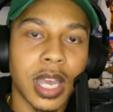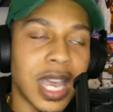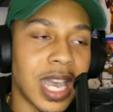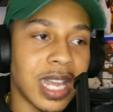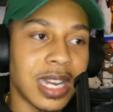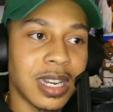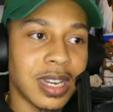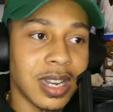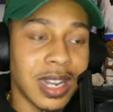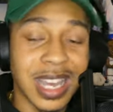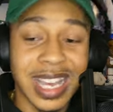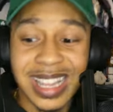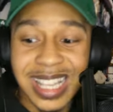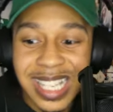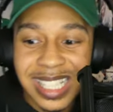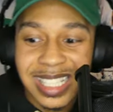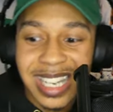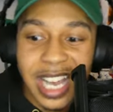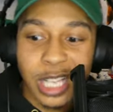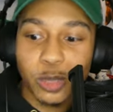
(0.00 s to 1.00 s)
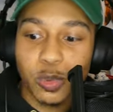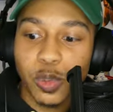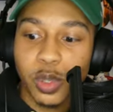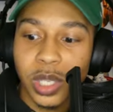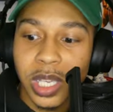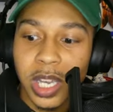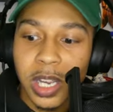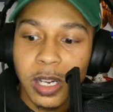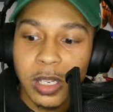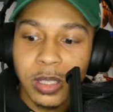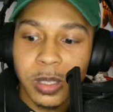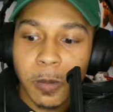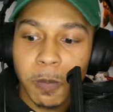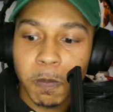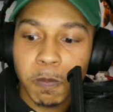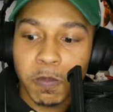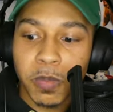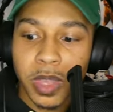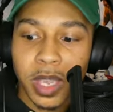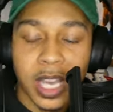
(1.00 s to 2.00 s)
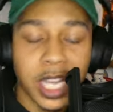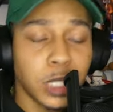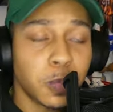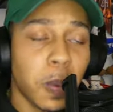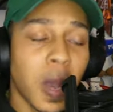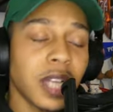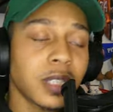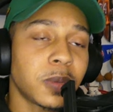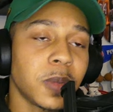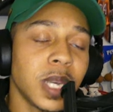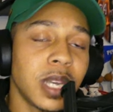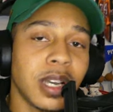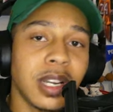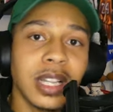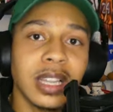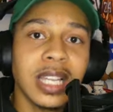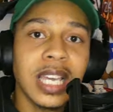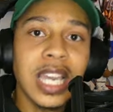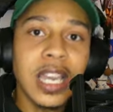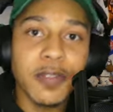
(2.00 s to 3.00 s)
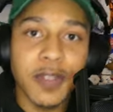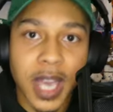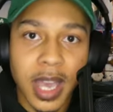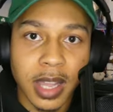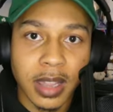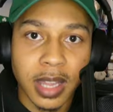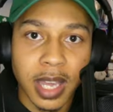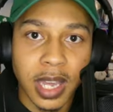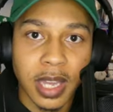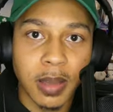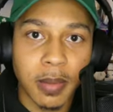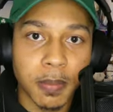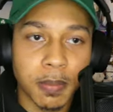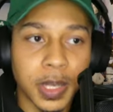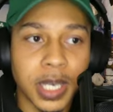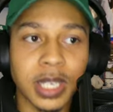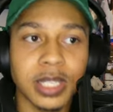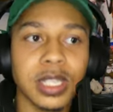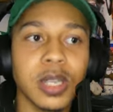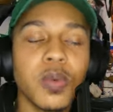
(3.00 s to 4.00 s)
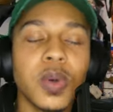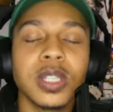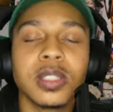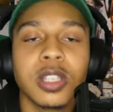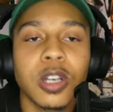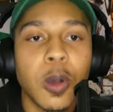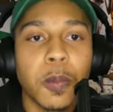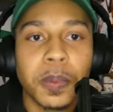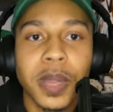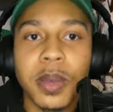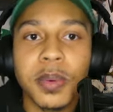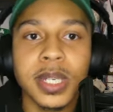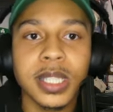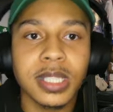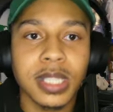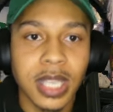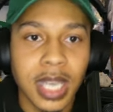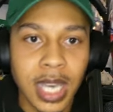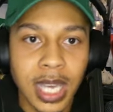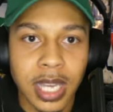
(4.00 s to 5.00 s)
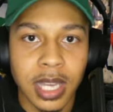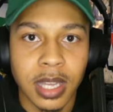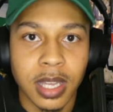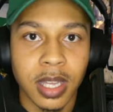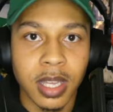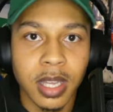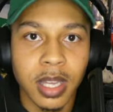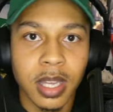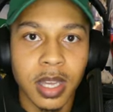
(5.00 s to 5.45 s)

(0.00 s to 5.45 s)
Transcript: And in these next few years, he's possibly going to leave LA because he wants to go play with his kid.